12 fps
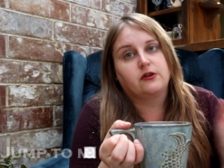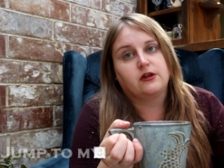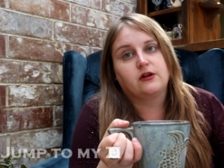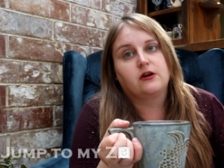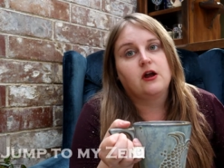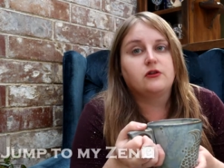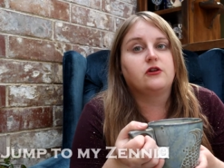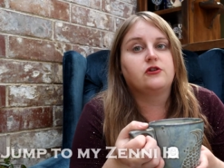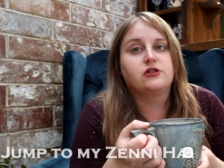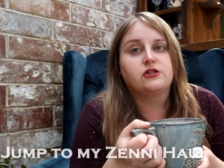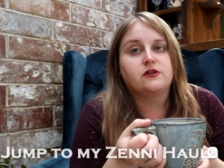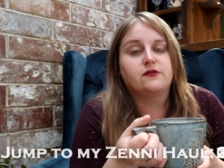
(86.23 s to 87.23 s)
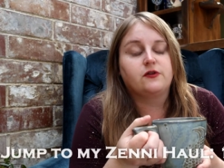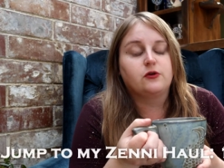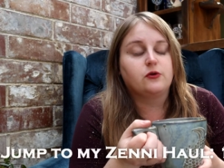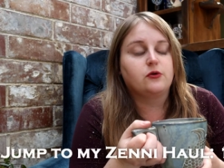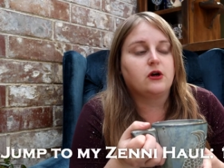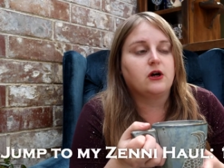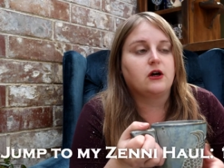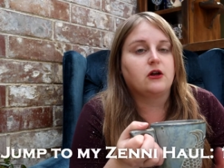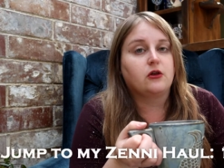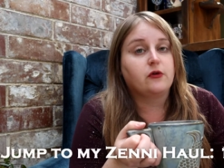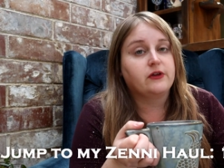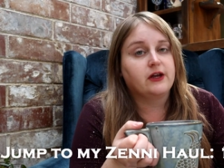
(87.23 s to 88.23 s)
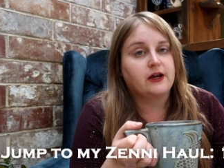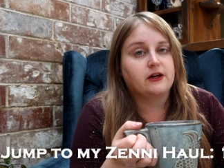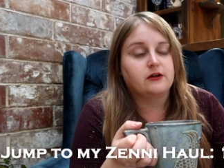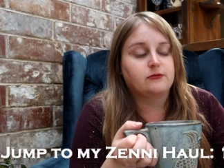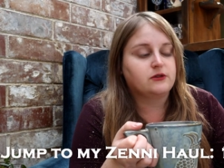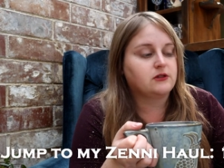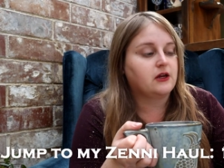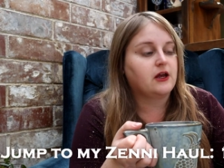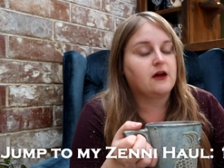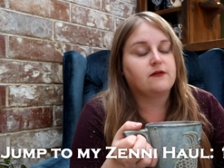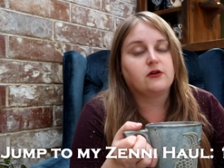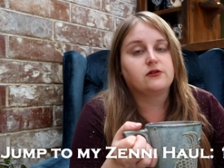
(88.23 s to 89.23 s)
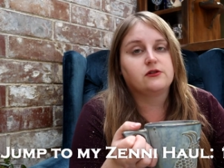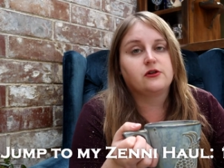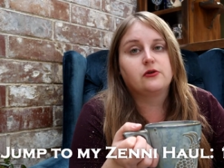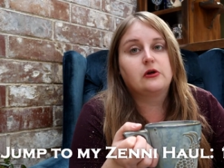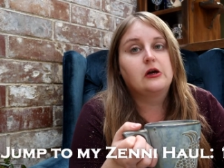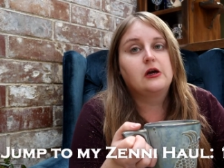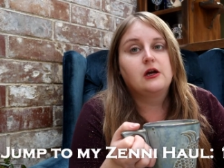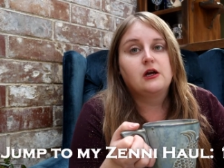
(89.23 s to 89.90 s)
And then there's just a few uh, clothing items that I have also.